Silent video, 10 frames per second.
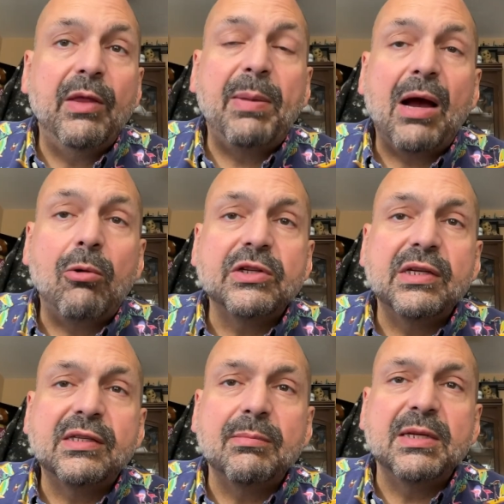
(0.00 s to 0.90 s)
The power
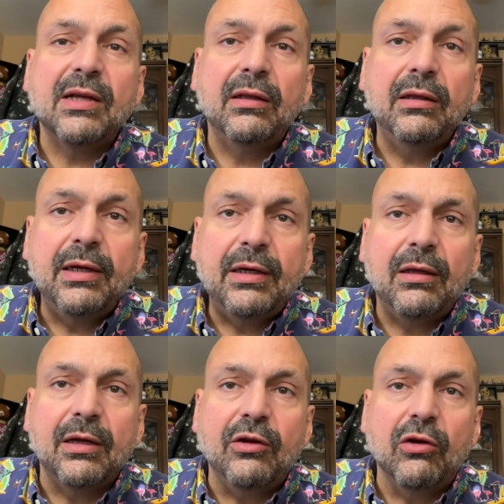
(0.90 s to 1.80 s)
system is a
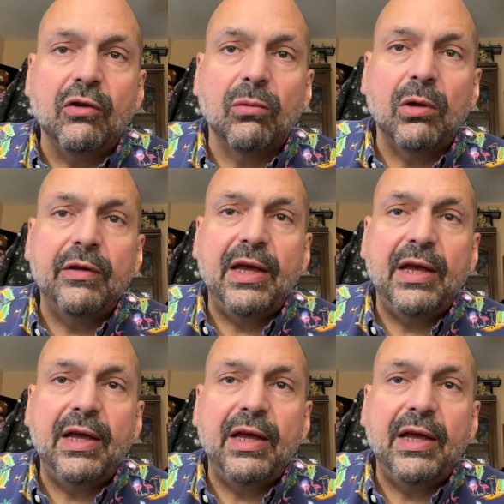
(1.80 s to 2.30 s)
little unusual.